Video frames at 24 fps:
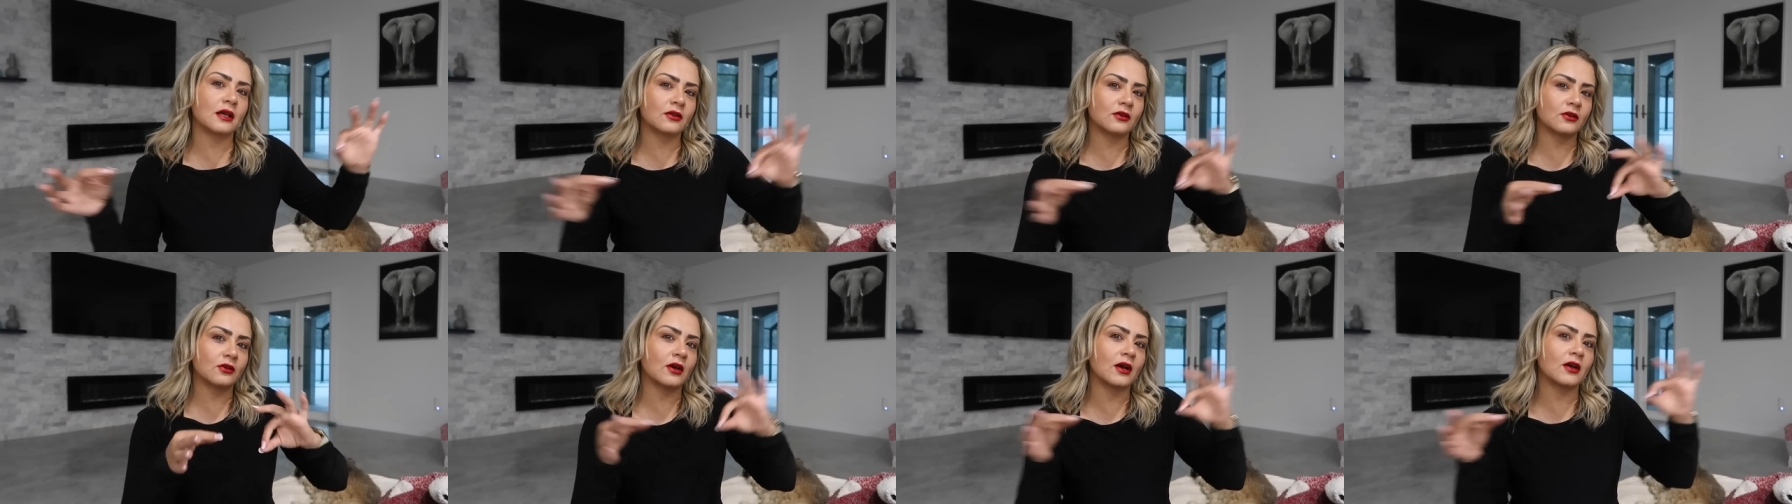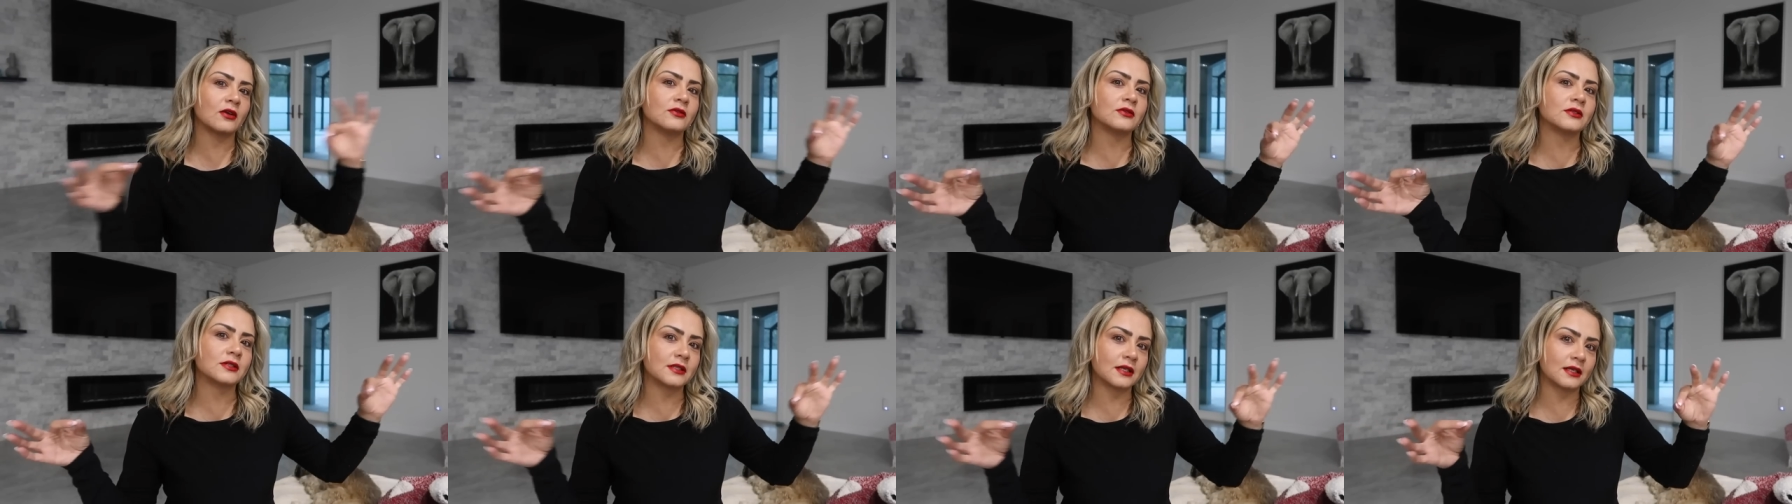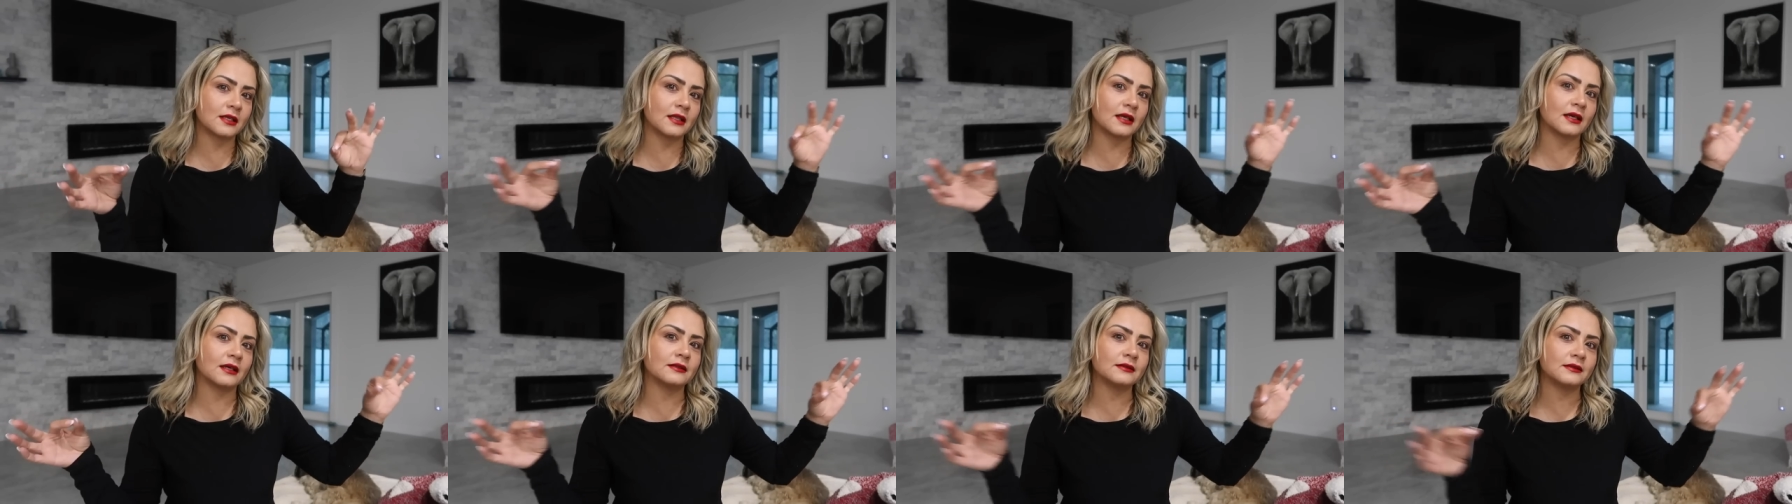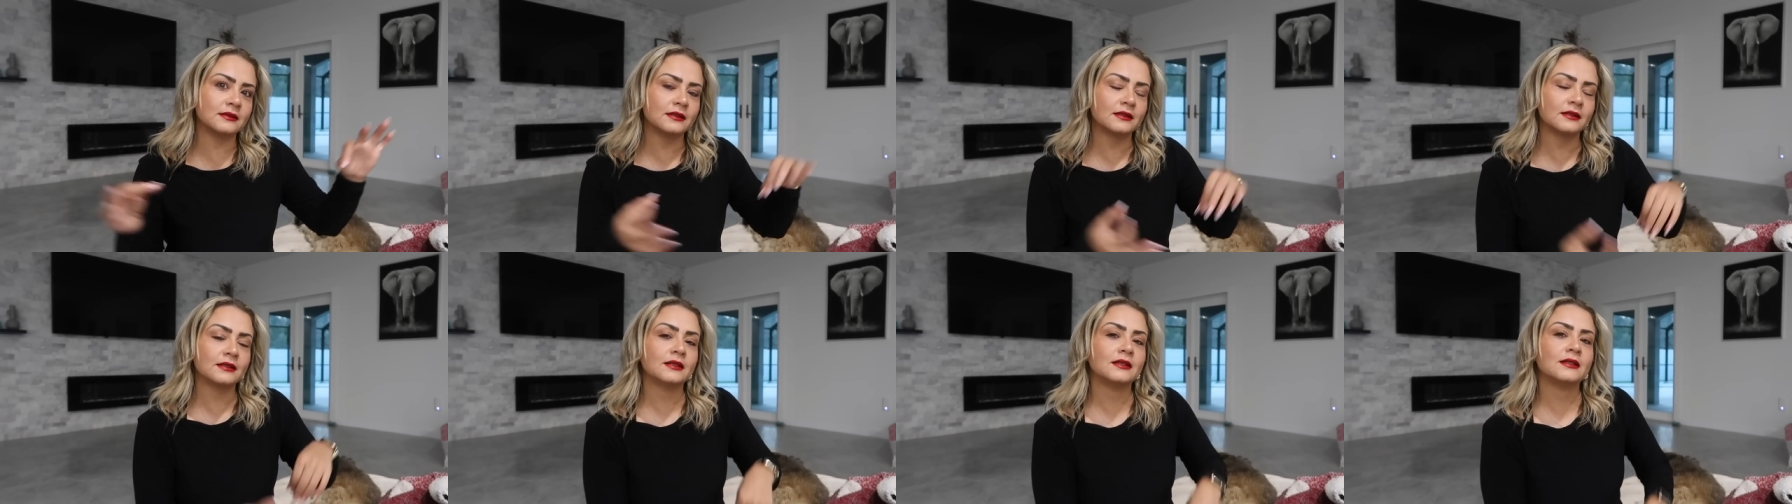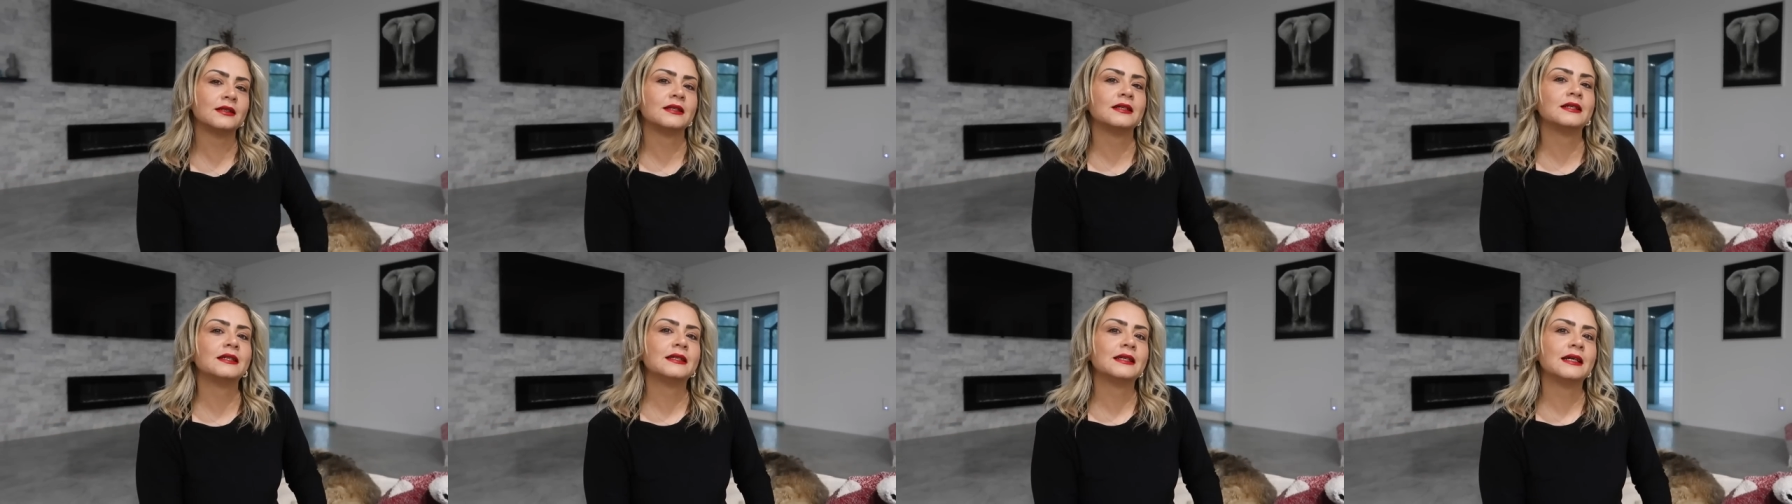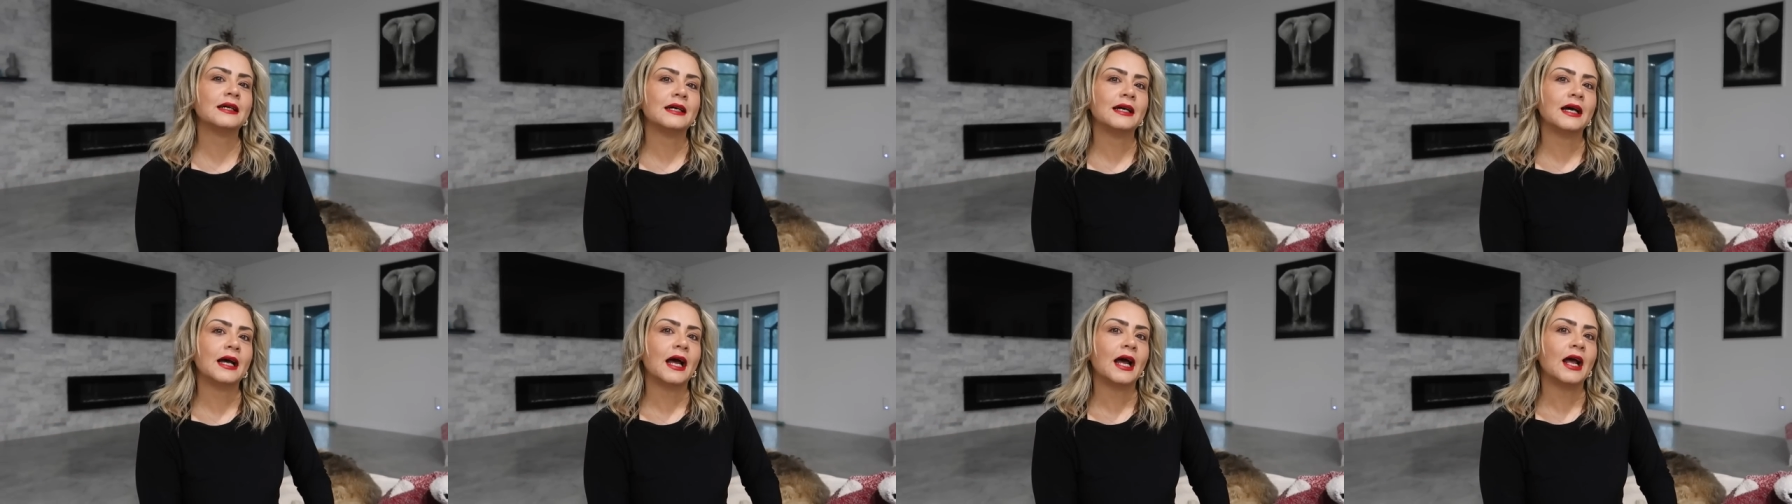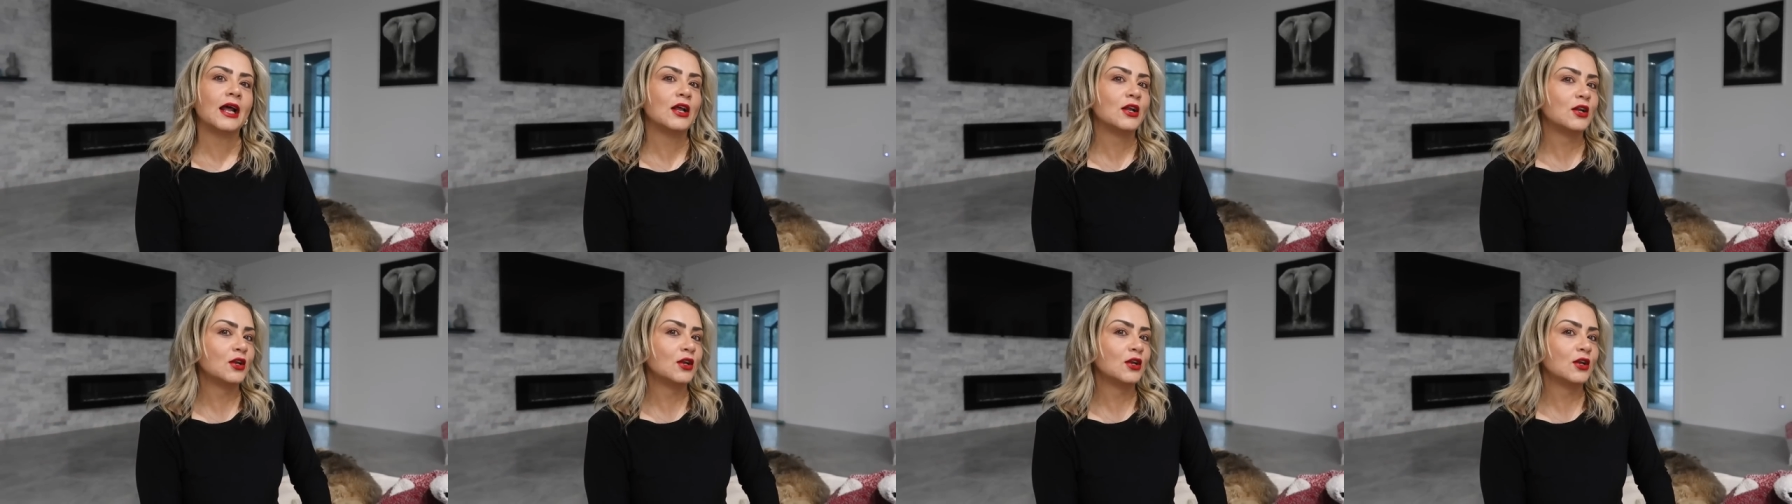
I don't know how you say that. No, that's perfect.